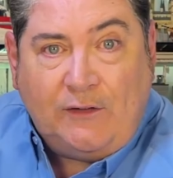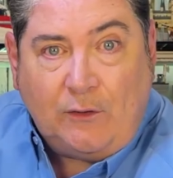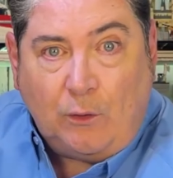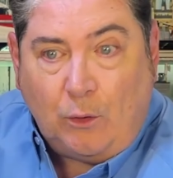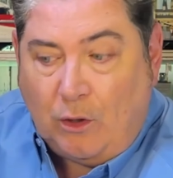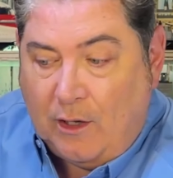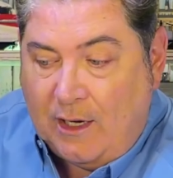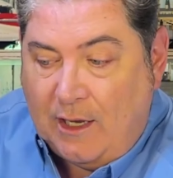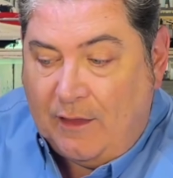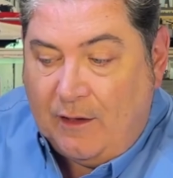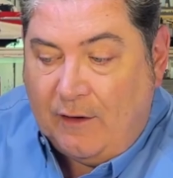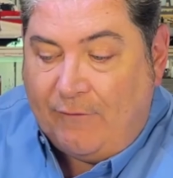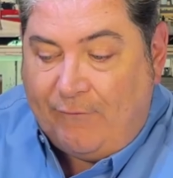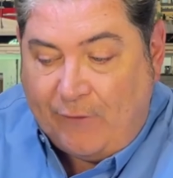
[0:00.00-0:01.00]
or in
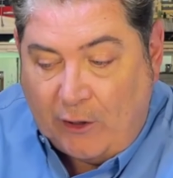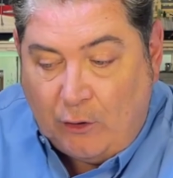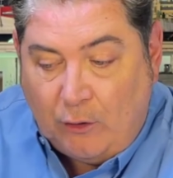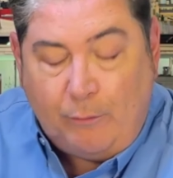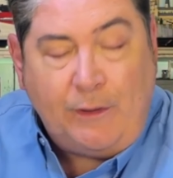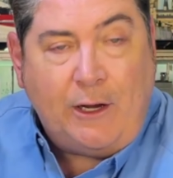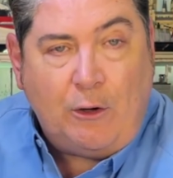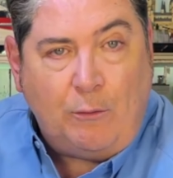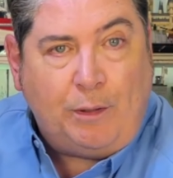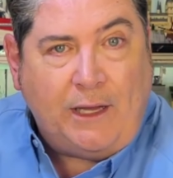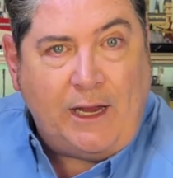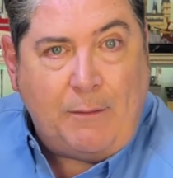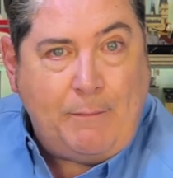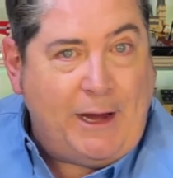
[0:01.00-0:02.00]
the film. They don't
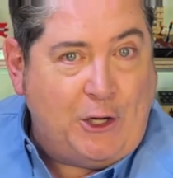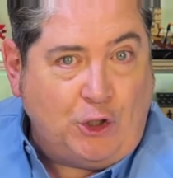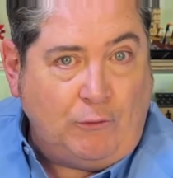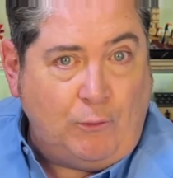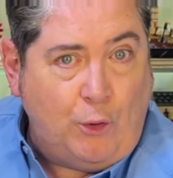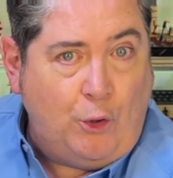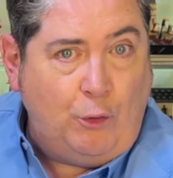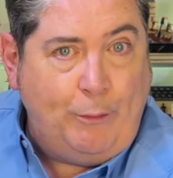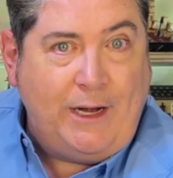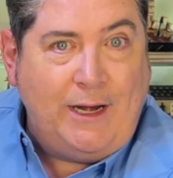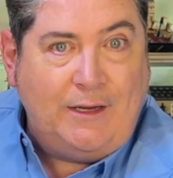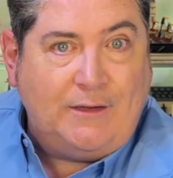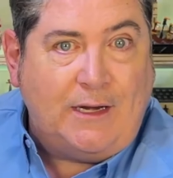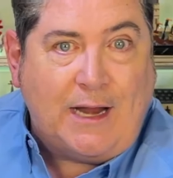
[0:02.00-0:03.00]
play a major role, but it
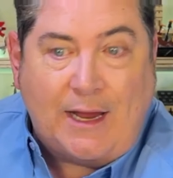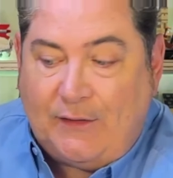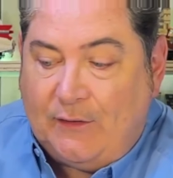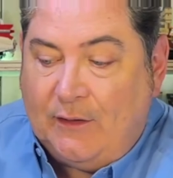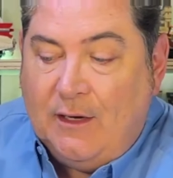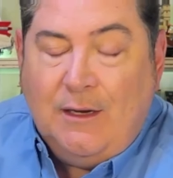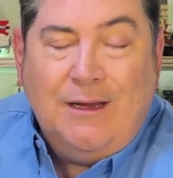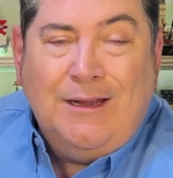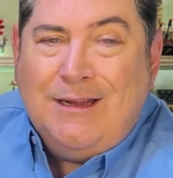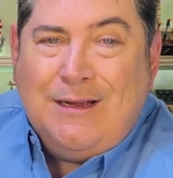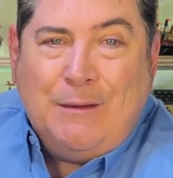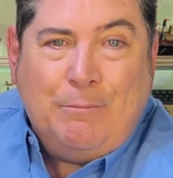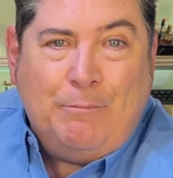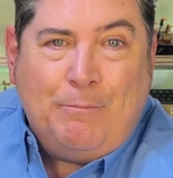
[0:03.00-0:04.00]
is a nice,
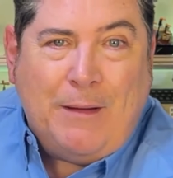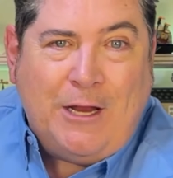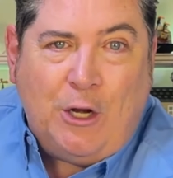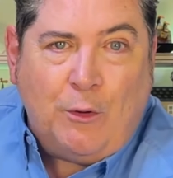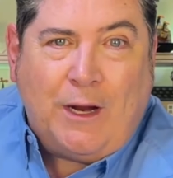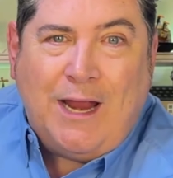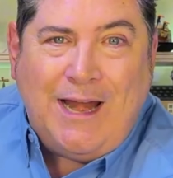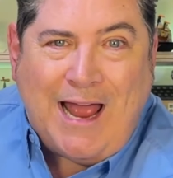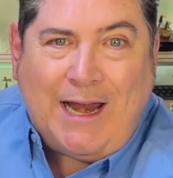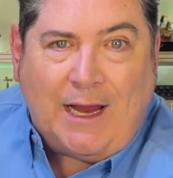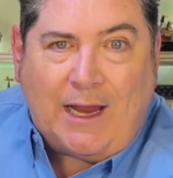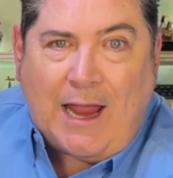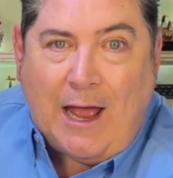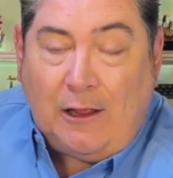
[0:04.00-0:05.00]

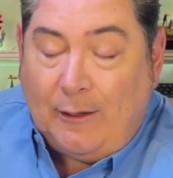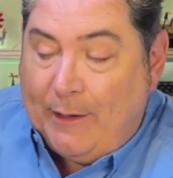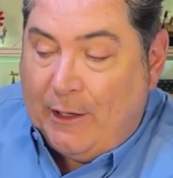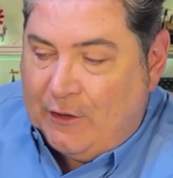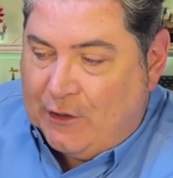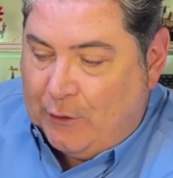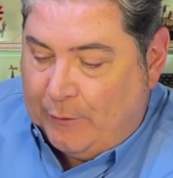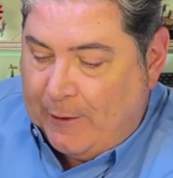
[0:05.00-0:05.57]
kinetic element to it,